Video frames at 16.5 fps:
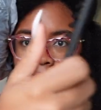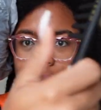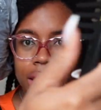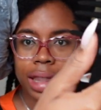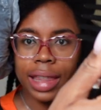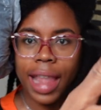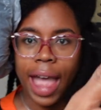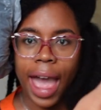
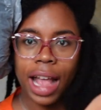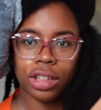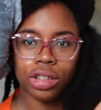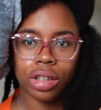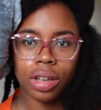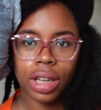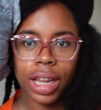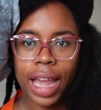
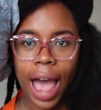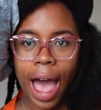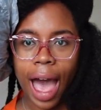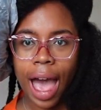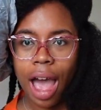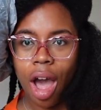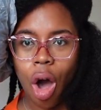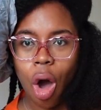Naturally,
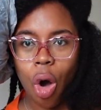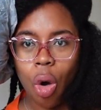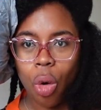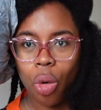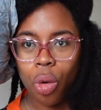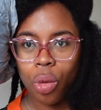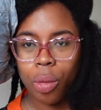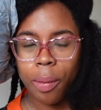I
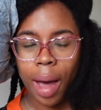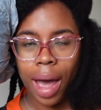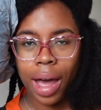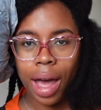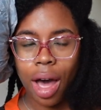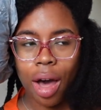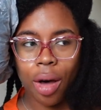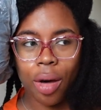hold my
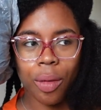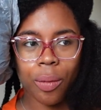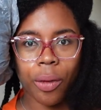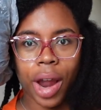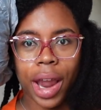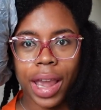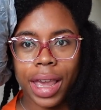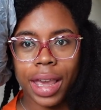comb
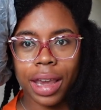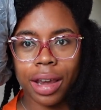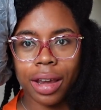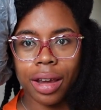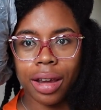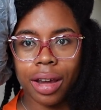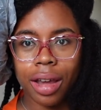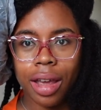right
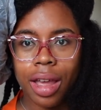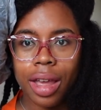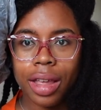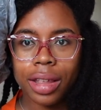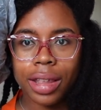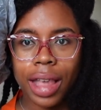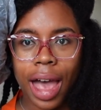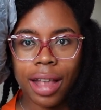here.
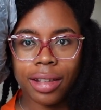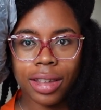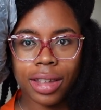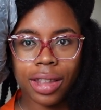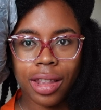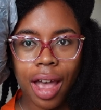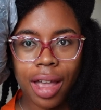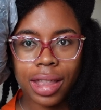So I
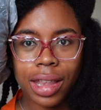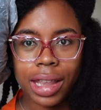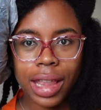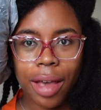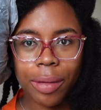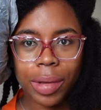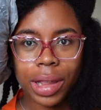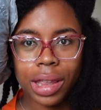just thought that
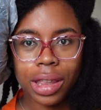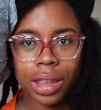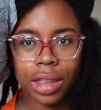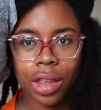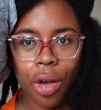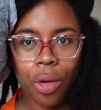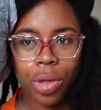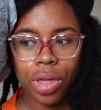that was
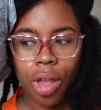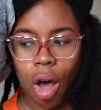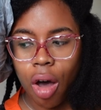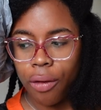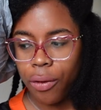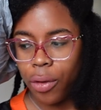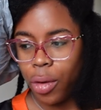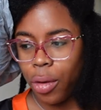so
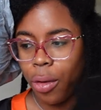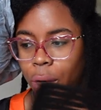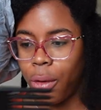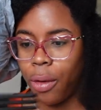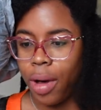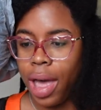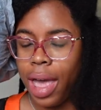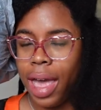
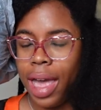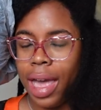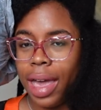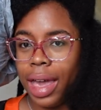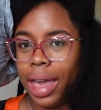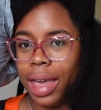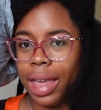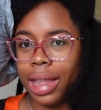thoughtful.
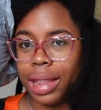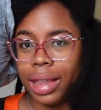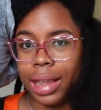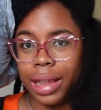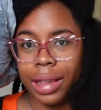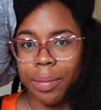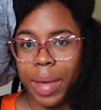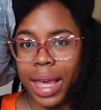And
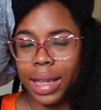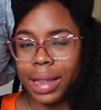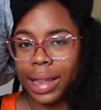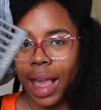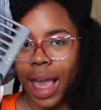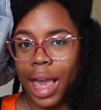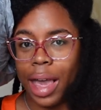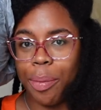this
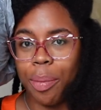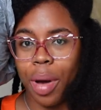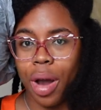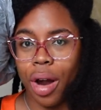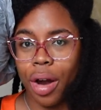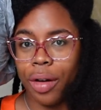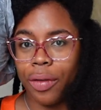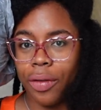makes a
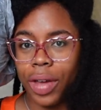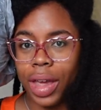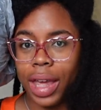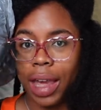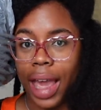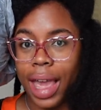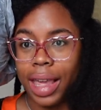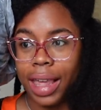
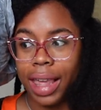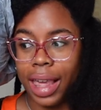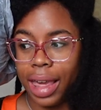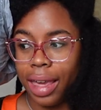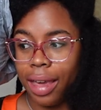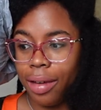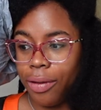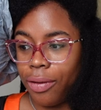perfect
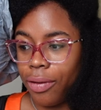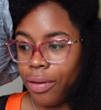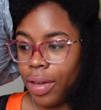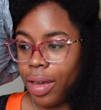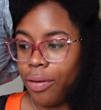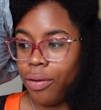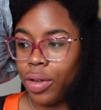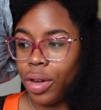gift
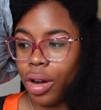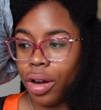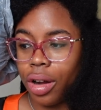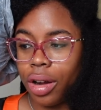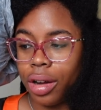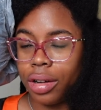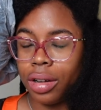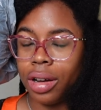if
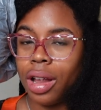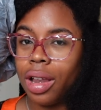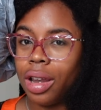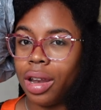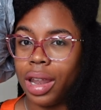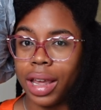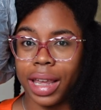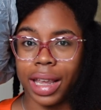you're
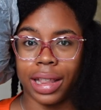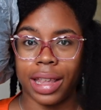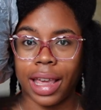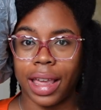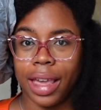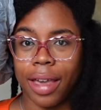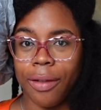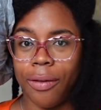looking to
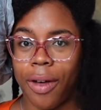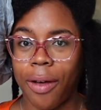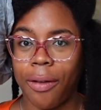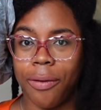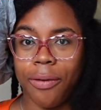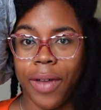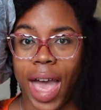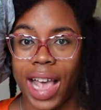gift a
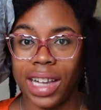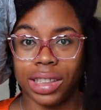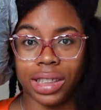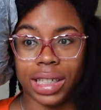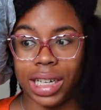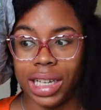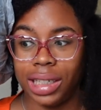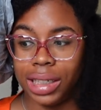
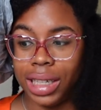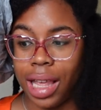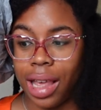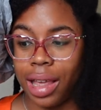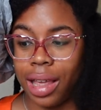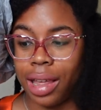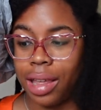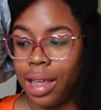
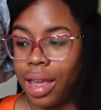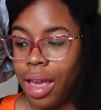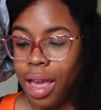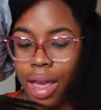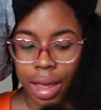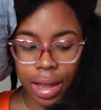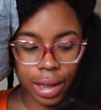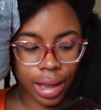fashionista
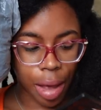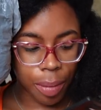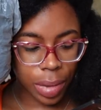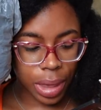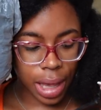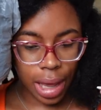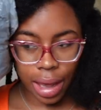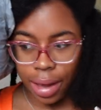
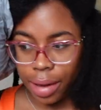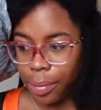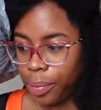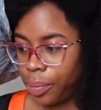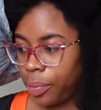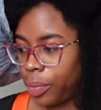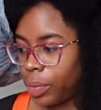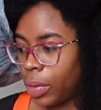
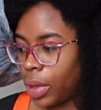something.